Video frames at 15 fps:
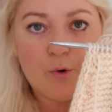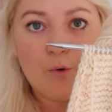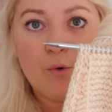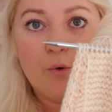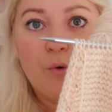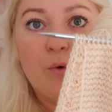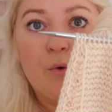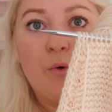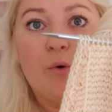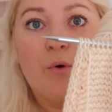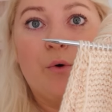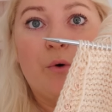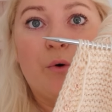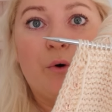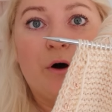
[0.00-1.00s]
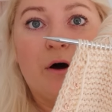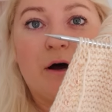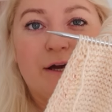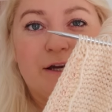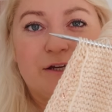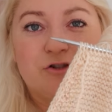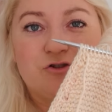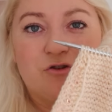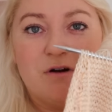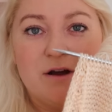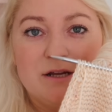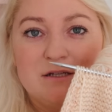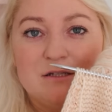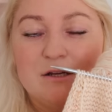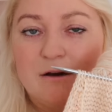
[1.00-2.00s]
Or I could try
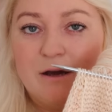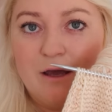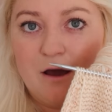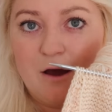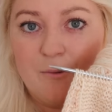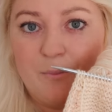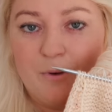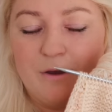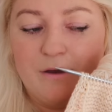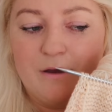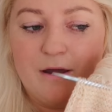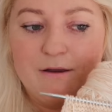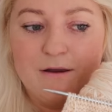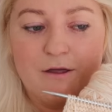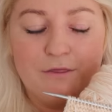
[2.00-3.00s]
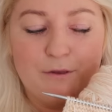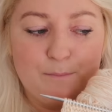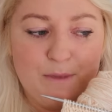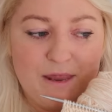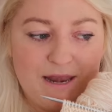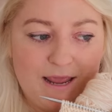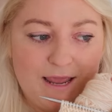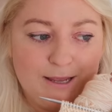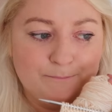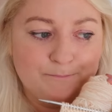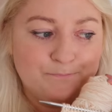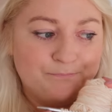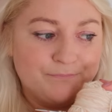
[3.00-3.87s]
and dye up another mini.